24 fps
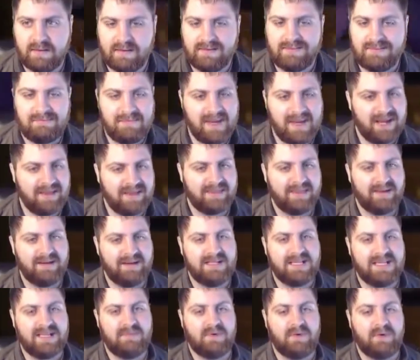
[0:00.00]
And
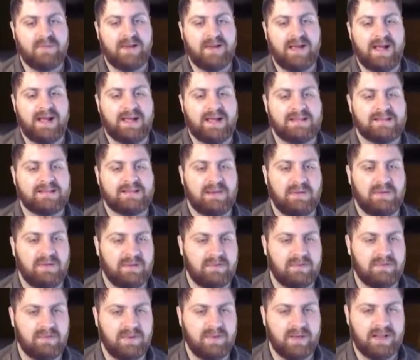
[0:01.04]
13 more packs. Only
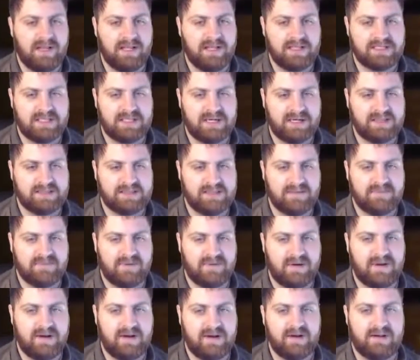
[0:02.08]
one legendary so
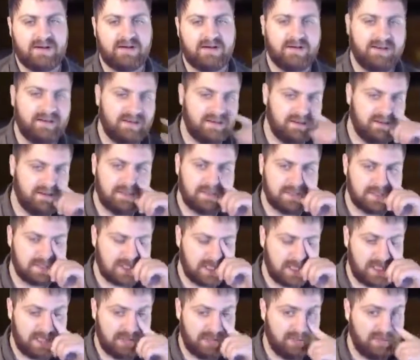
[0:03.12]
far.
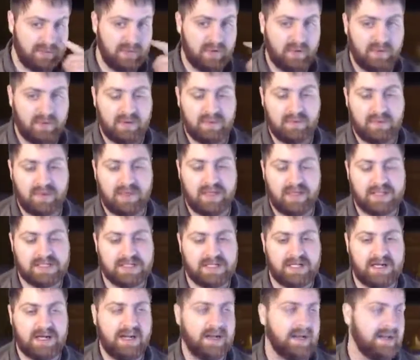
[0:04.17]
Surely we'll pull one more
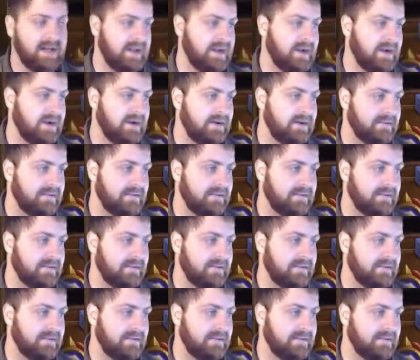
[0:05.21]
legendary out of here.